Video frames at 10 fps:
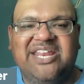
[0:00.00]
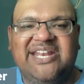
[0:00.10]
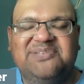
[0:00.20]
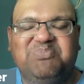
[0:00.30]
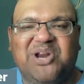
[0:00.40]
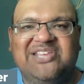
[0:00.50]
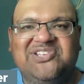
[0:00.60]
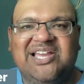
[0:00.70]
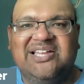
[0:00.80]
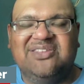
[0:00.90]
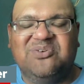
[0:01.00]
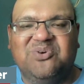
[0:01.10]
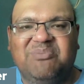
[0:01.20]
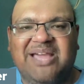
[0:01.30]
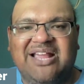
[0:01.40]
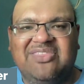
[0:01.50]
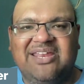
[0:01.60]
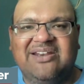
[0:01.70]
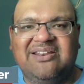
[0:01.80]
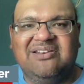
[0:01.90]
It is Bryce Young, the quarterback
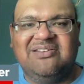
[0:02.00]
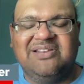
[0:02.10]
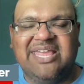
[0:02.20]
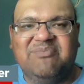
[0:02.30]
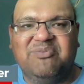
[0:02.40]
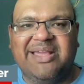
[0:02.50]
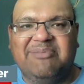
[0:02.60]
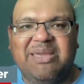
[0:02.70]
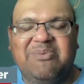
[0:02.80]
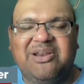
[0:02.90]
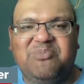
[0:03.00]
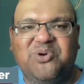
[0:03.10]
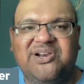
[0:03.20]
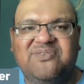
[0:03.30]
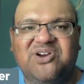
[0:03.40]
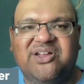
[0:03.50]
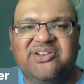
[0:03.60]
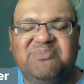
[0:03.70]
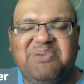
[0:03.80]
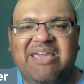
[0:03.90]
that came from Alabama, number 1 overall
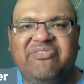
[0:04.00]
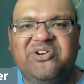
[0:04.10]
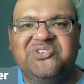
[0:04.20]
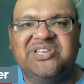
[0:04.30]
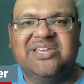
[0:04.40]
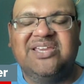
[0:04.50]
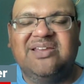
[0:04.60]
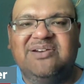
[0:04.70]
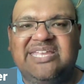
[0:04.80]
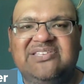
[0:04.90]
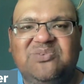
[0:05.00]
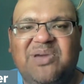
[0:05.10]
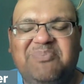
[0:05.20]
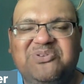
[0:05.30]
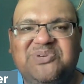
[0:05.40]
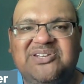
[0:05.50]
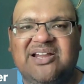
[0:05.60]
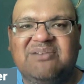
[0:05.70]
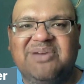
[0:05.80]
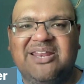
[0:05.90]
to the Panthers. Decent weapons, we
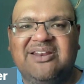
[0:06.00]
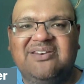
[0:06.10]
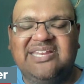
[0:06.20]
talked about it.